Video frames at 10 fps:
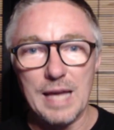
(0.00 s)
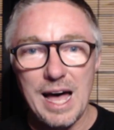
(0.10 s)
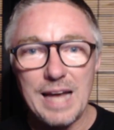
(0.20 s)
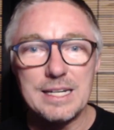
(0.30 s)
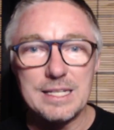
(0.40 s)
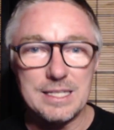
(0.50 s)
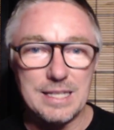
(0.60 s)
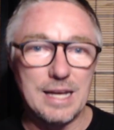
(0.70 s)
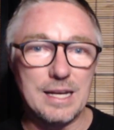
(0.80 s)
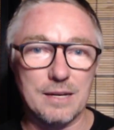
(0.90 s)

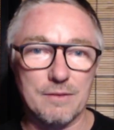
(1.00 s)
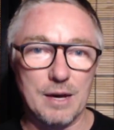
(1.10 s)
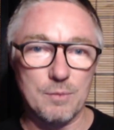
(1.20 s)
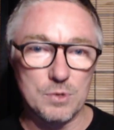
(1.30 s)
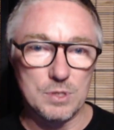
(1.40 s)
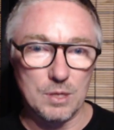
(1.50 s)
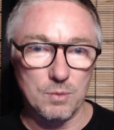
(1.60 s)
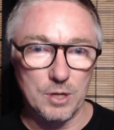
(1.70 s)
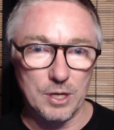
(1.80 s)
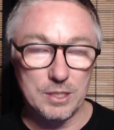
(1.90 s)
understanding of how music
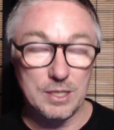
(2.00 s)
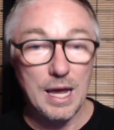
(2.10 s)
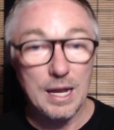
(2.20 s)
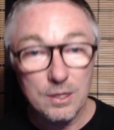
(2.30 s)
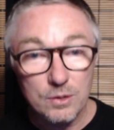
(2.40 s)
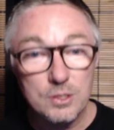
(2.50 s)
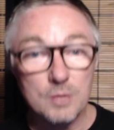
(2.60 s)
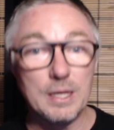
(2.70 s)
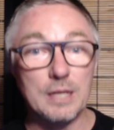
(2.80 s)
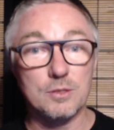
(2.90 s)
works, and then also
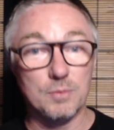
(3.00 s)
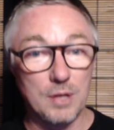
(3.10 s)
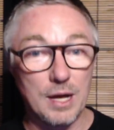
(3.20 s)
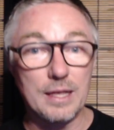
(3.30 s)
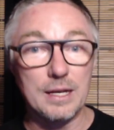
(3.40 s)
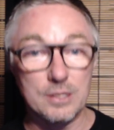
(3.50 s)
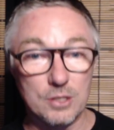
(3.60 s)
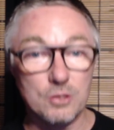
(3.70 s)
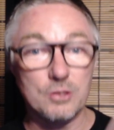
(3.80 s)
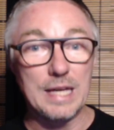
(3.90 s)
being able to apply that into
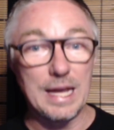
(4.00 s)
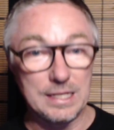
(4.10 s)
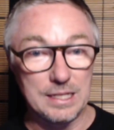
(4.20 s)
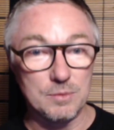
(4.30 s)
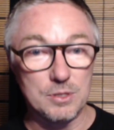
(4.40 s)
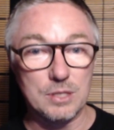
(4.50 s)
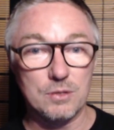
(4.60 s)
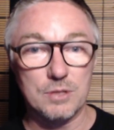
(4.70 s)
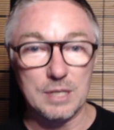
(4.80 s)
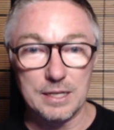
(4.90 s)
creating music
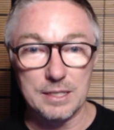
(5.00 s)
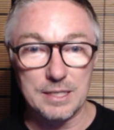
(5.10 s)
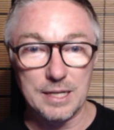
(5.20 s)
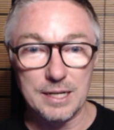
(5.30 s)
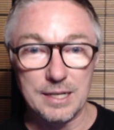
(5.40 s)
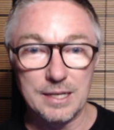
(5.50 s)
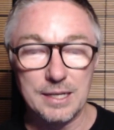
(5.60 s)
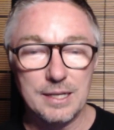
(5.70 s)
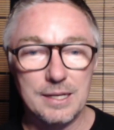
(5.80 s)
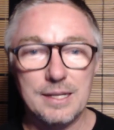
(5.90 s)
through that understanding.
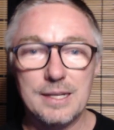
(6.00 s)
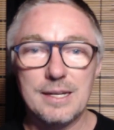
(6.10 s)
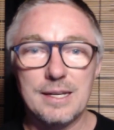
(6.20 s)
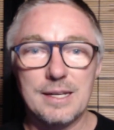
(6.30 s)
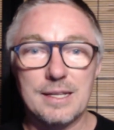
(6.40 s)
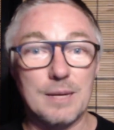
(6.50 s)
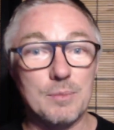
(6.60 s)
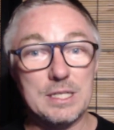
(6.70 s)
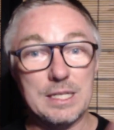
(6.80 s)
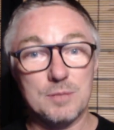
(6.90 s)
The number
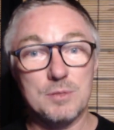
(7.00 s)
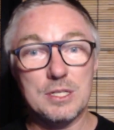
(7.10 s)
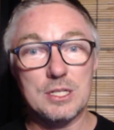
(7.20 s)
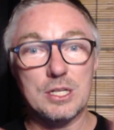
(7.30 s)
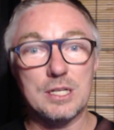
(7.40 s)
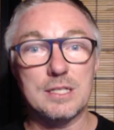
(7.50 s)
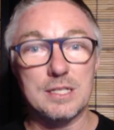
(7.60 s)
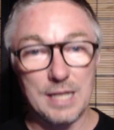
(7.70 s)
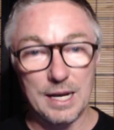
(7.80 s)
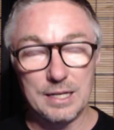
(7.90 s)
6 musician is the
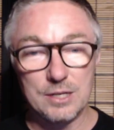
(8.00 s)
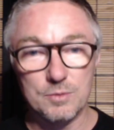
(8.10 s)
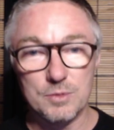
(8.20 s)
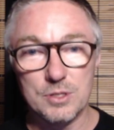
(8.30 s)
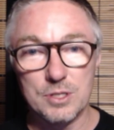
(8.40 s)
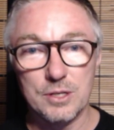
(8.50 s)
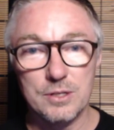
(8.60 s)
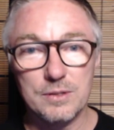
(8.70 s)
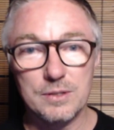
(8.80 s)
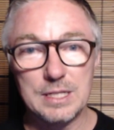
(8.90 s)
technical muso.
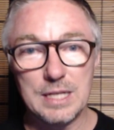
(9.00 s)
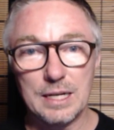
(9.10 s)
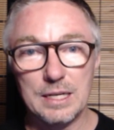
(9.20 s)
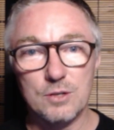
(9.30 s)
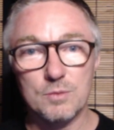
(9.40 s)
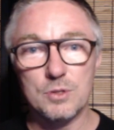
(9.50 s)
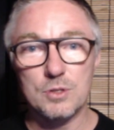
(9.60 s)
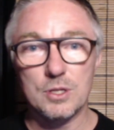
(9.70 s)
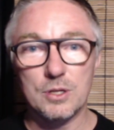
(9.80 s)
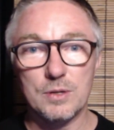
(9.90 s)
The technical
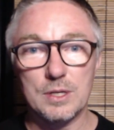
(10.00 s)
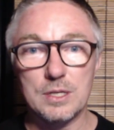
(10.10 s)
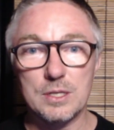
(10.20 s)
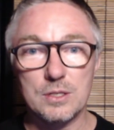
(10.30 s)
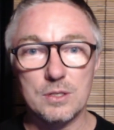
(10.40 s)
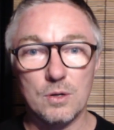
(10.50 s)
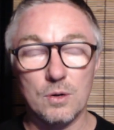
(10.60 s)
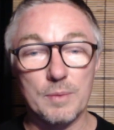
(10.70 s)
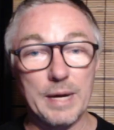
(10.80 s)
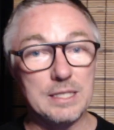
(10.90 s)
muso is all
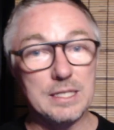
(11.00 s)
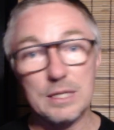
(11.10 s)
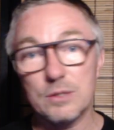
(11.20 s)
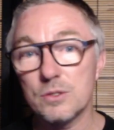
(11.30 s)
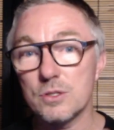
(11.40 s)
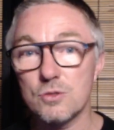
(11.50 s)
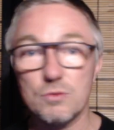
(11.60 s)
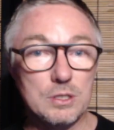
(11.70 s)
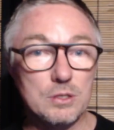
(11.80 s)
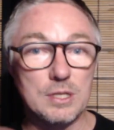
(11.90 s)
about skills and
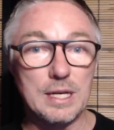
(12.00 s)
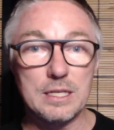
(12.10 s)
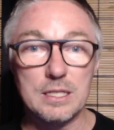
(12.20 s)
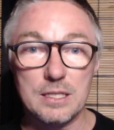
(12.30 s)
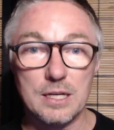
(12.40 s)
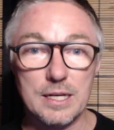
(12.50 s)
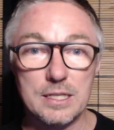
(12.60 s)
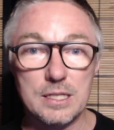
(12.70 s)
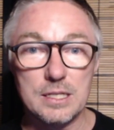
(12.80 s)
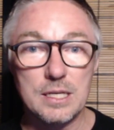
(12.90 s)
drills and
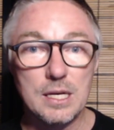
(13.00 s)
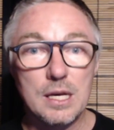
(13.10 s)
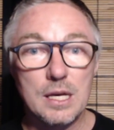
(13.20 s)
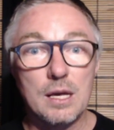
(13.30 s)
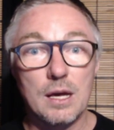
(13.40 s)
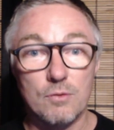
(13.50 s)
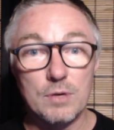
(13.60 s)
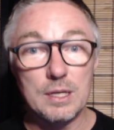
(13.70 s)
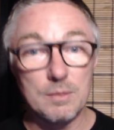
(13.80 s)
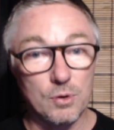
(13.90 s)
exercises. A
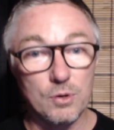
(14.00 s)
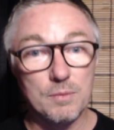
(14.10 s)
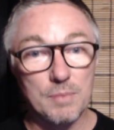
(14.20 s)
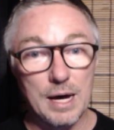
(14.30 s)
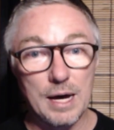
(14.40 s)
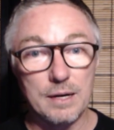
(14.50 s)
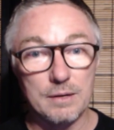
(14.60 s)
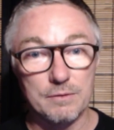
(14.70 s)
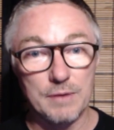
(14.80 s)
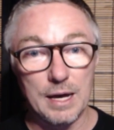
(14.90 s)
really important part
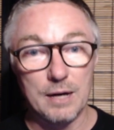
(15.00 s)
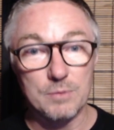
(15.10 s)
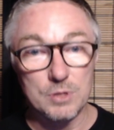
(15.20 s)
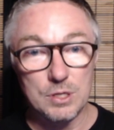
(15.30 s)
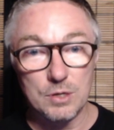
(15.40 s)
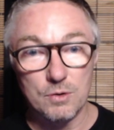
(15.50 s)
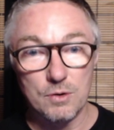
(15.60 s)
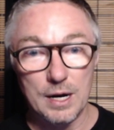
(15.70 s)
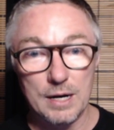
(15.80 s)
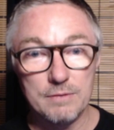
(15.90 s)
of our musical
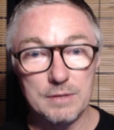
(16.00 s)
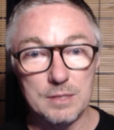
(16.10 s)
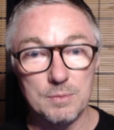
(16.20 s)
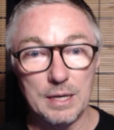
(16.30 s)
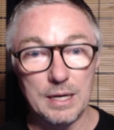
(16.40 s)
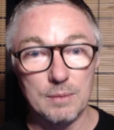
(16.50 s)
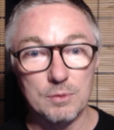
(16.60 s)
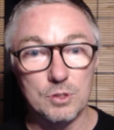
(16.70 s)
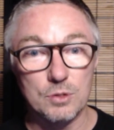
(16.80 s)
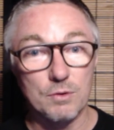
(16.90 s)
craft is being able
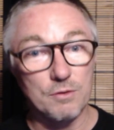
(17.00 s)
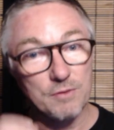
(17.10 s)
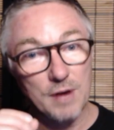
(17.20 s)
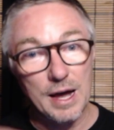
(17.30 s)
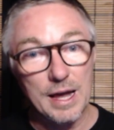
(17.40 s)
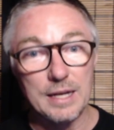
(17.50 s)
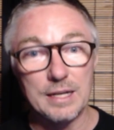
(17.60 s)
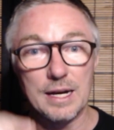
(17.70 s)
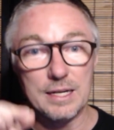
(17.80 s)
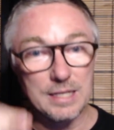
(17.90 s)
to refine and
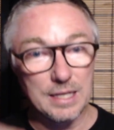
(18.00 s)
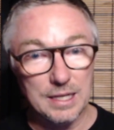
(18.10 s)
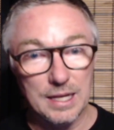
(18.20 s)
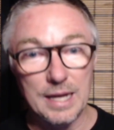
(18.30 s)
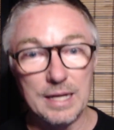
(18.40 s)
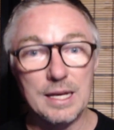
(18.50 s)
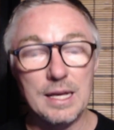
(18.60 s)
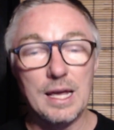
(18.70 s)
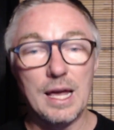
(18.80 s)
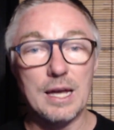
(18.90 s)
articulate
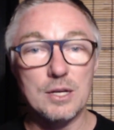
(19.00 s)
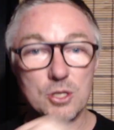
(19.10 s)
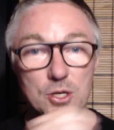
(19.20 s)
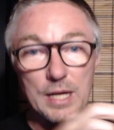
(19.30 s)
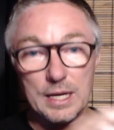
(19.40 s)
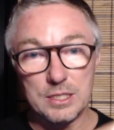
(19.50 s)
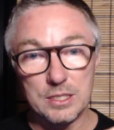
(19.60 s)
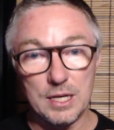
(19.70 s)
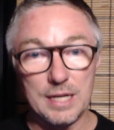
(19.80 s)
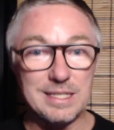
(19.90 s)
and turn
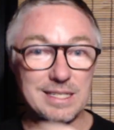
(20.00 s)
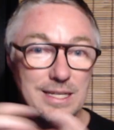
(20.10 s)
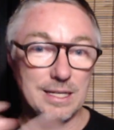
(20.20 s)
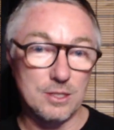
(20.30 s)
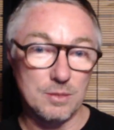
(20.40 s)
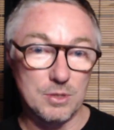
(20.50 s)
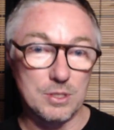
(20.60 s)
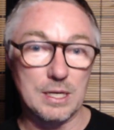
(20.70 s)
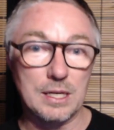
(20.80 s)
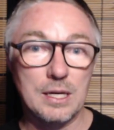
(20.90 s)
exercises into
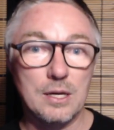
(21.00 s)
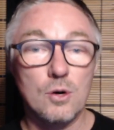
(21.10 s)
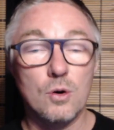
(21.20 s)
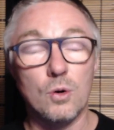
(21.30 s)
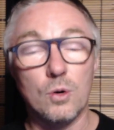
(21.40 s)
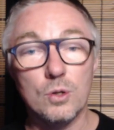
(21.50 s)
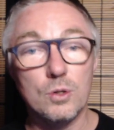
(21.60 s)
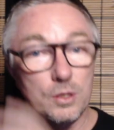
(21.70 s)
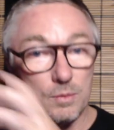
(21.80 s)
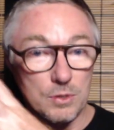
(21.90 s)
music, or
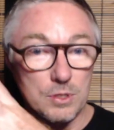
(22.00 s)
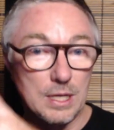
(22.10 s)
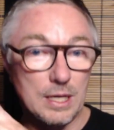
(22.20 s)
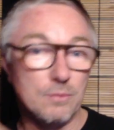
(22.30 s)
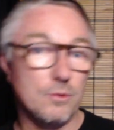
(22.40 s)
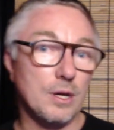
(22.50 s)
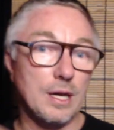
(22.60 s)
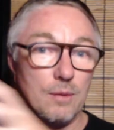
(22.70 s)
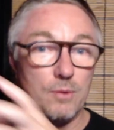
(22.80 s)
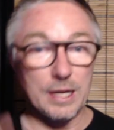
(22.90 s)
look at music and work
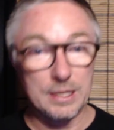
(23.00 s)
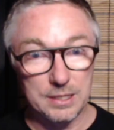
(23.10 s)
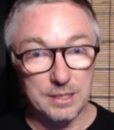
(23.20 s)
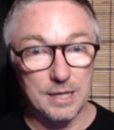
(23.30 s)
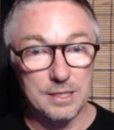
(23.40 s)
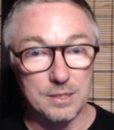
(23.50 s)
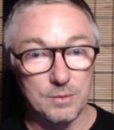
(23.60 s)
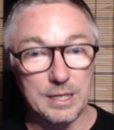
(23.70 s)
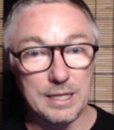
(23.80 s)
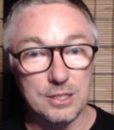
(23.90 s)
out what exercises
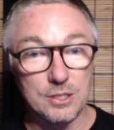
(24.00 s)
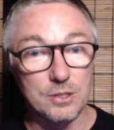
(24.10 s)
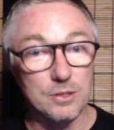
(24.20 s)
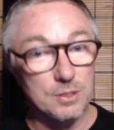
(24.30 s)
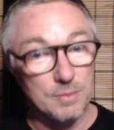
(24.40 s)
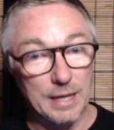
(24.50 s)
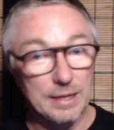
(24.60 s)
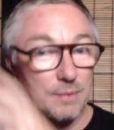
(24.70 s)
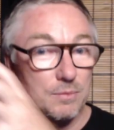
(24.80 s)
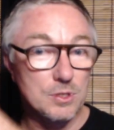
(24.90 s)
we need to do to make
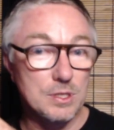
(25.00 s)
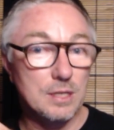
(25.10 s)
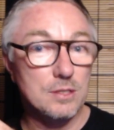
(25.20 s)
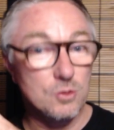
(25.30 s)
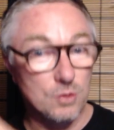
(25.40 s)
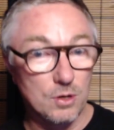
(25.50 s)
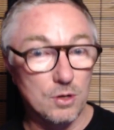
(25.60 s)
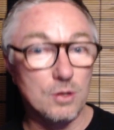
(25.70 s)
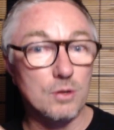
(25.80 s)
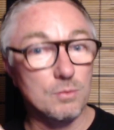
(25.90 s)
that music
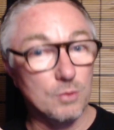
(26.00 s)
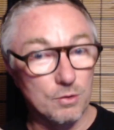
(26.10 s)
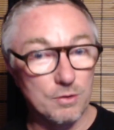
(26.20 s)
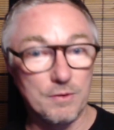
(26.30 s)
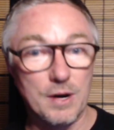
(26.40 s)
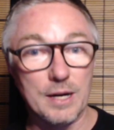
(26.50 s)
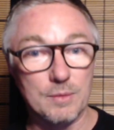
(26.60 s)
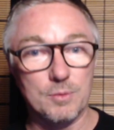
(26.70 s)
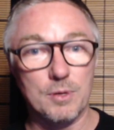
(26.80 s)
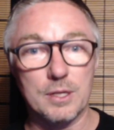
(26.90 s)
stronger, more refined,
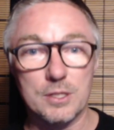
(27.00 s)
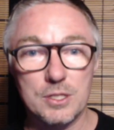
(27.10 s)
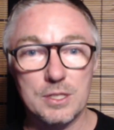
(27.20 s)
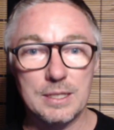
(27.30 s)
more polished.